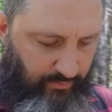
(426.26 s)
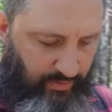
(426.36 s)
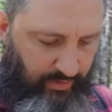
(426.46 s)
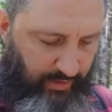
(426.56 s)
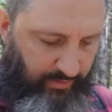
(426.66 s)

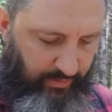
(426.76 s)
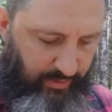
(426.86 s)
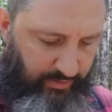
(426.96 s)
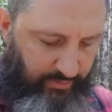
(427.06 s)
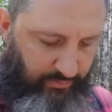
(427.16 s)
Well, I,
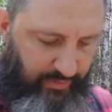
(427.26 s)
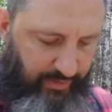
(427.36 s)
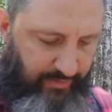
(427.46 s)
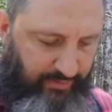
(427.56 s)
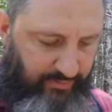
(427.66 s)
I just don't
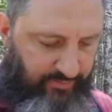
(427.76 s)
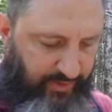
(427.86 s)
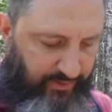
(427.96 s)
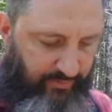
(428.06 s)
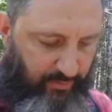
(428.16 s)
think that that's
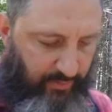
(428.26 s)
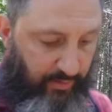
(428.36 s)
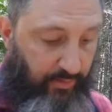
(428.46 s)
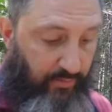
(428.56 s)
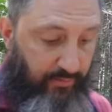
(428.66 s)
effective. Or
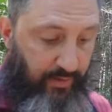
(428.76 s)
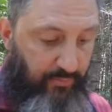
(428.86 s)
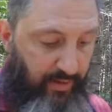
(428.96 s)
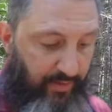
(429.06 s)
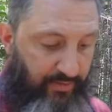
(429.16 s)
whatever. You don't
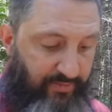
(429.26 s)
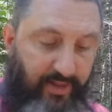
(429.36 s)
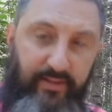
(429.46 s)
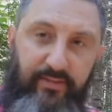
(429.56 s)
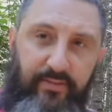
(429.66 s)
think prayer is
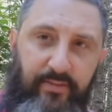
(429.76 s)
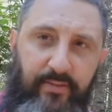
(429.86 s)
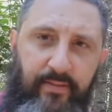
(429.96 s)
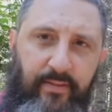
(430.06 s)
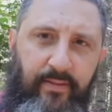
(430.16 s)
effective?